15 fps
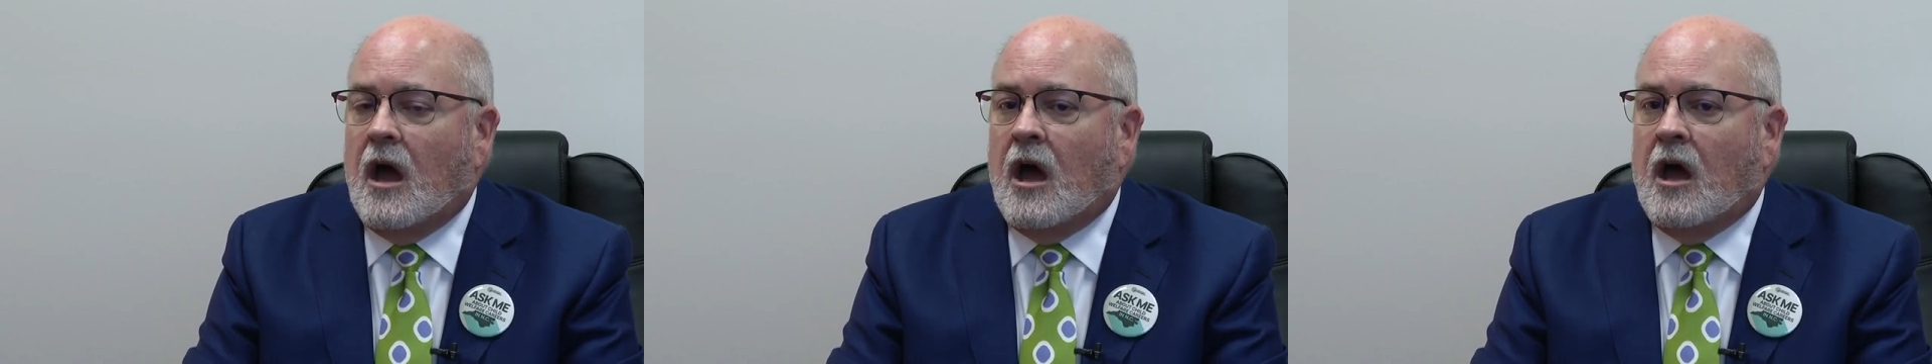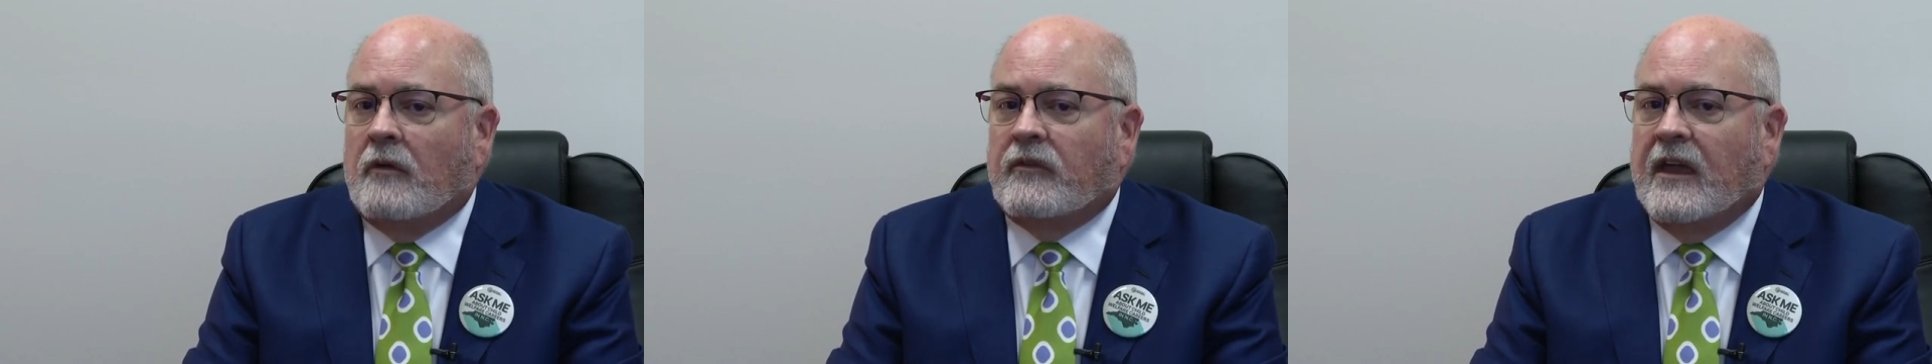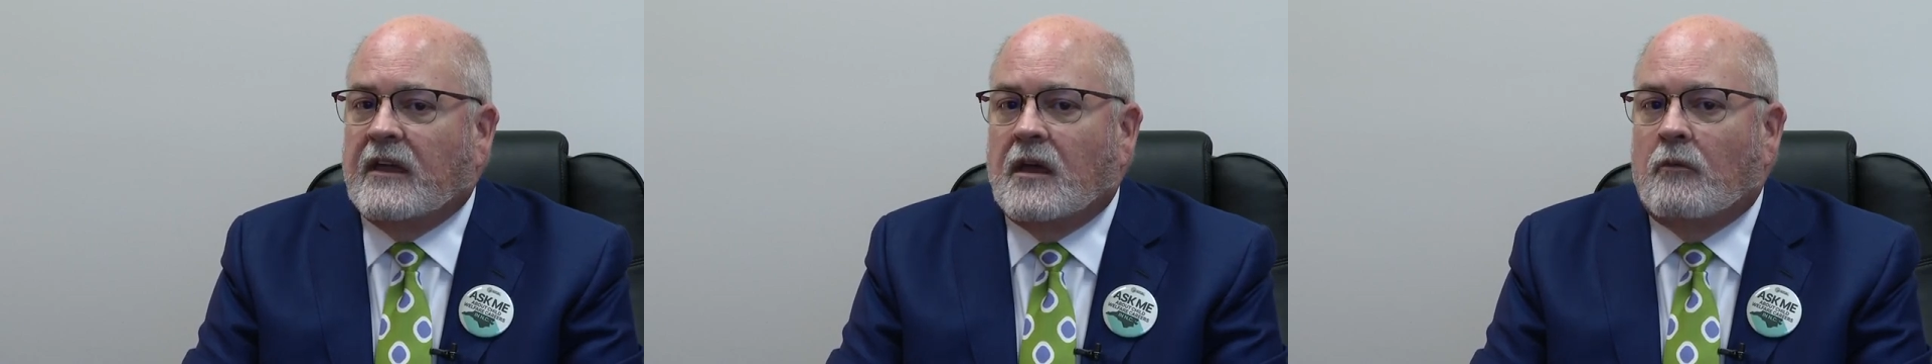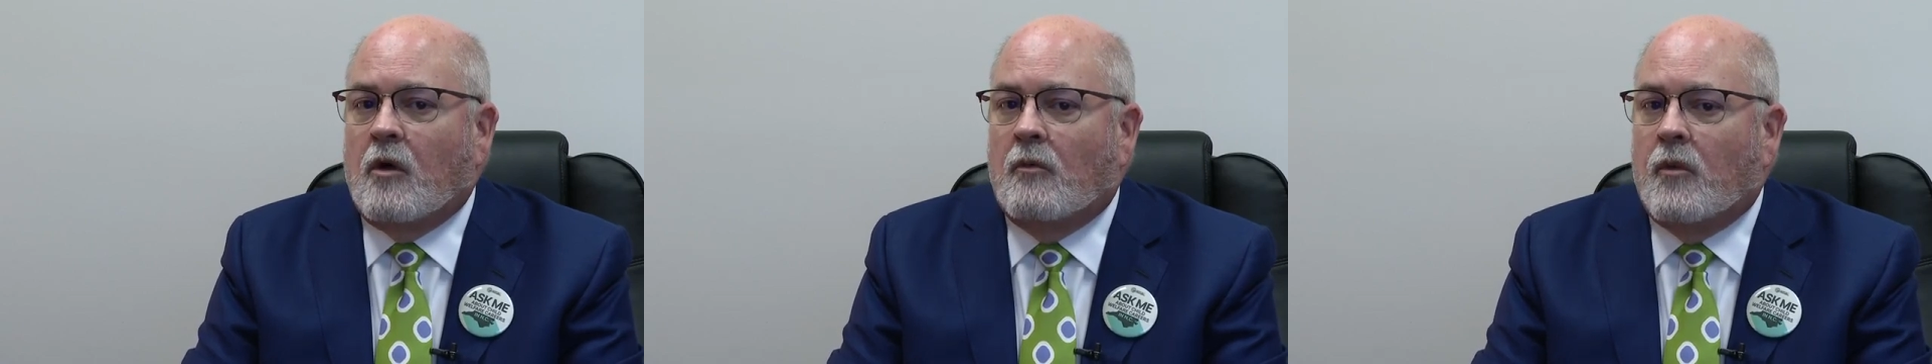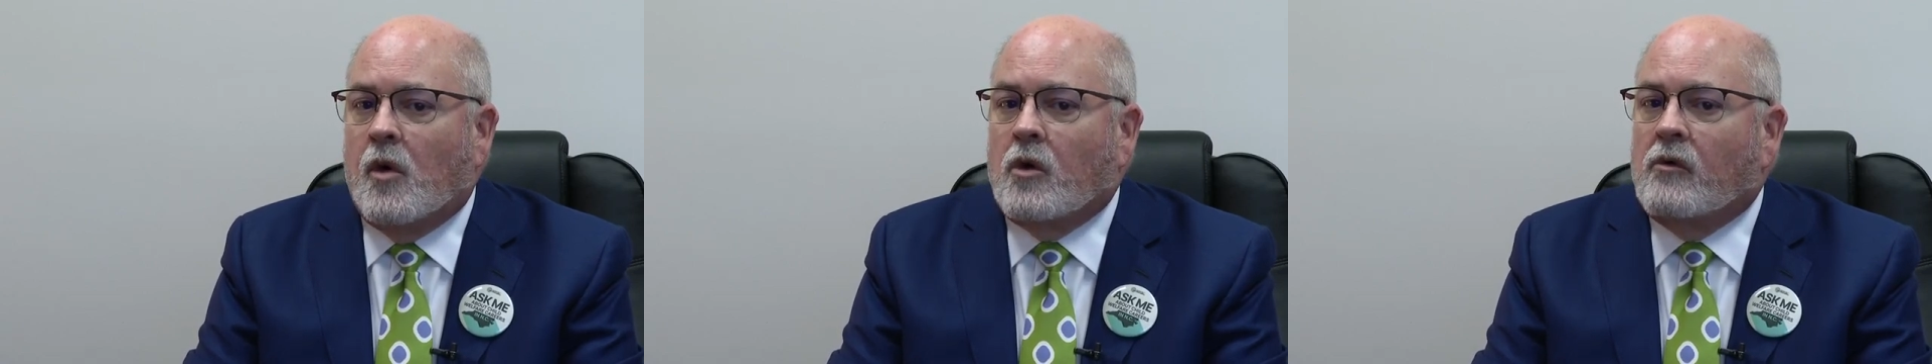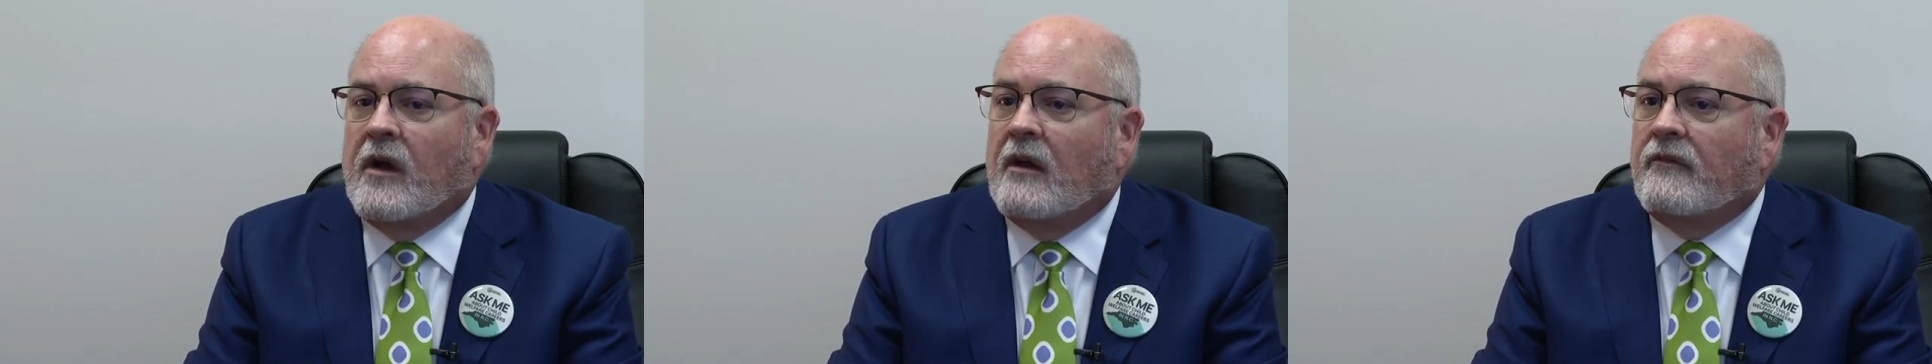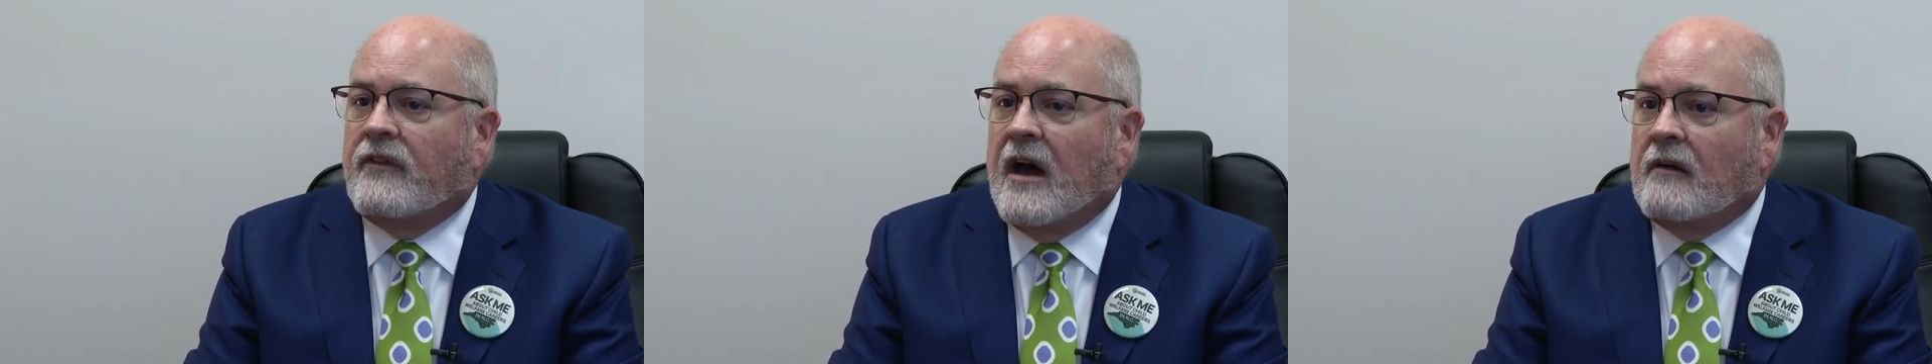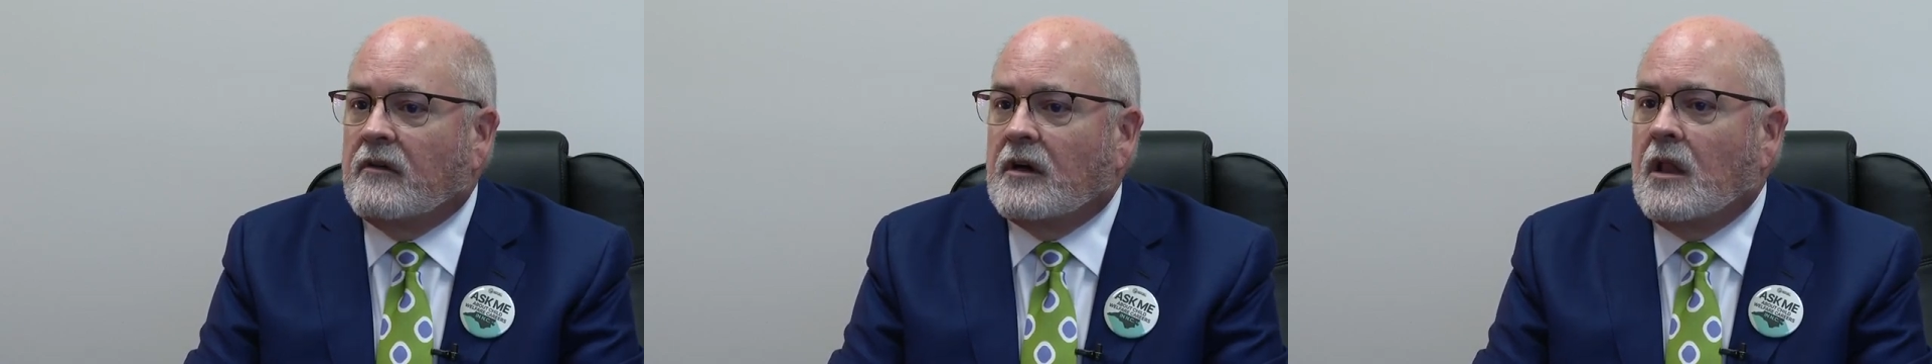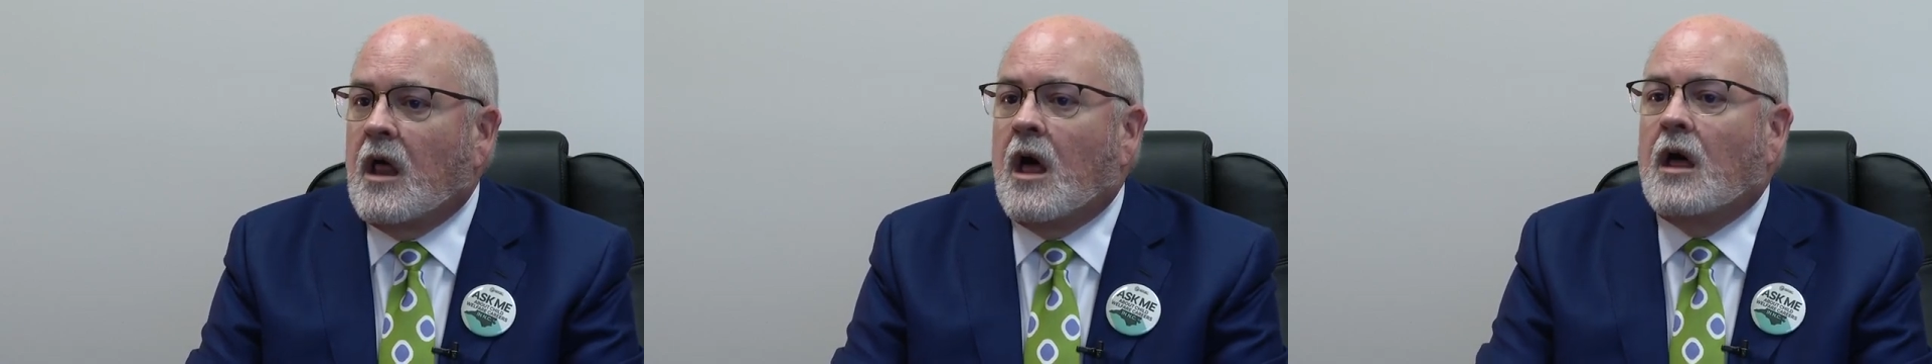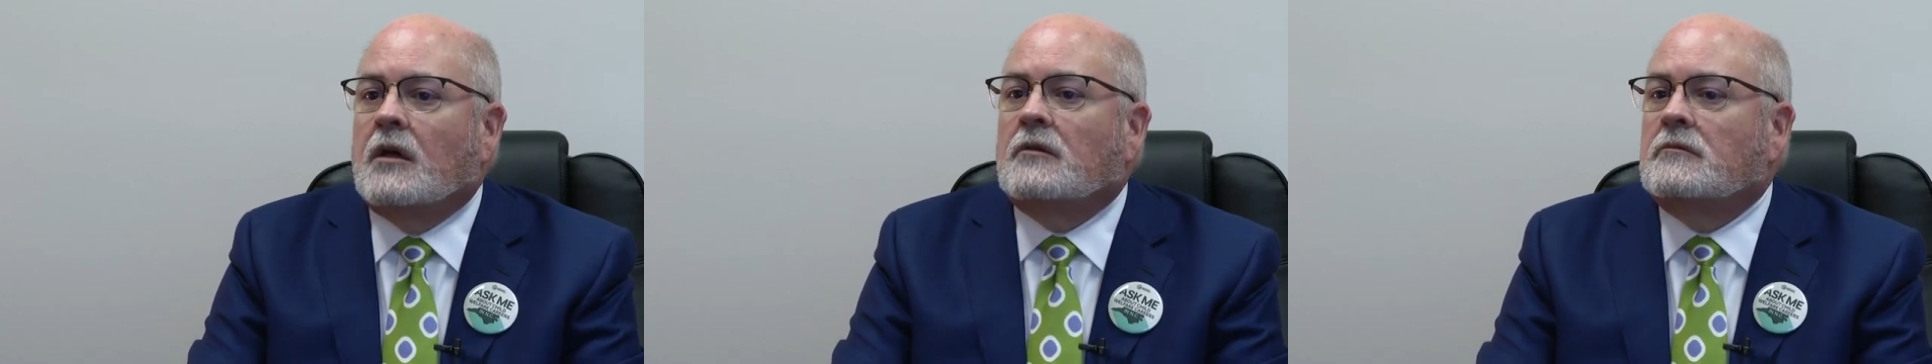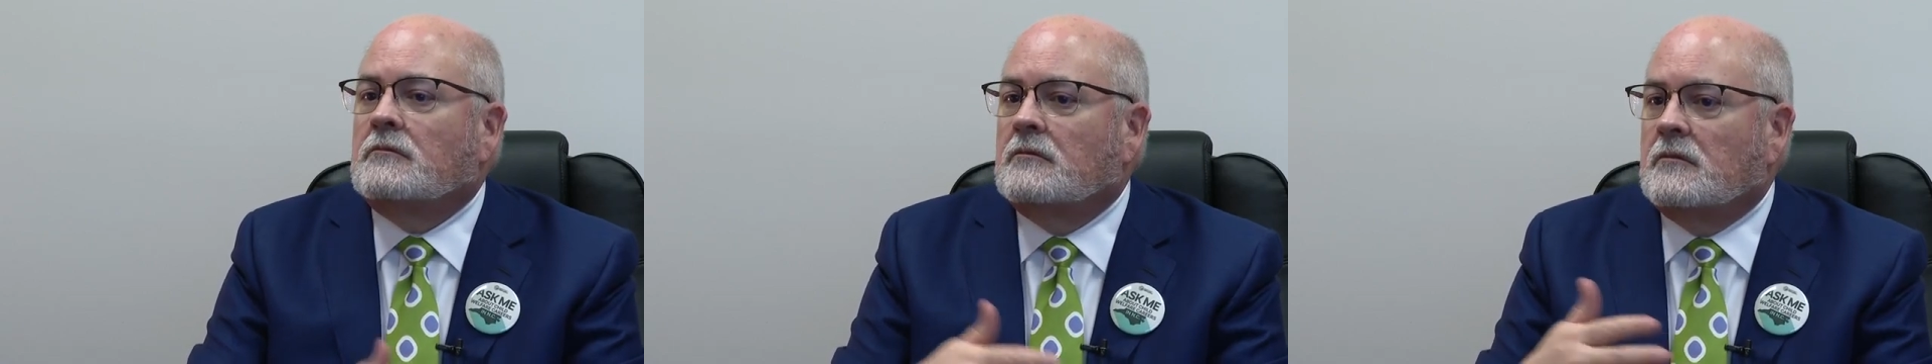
Um, they come on board around five o'clock.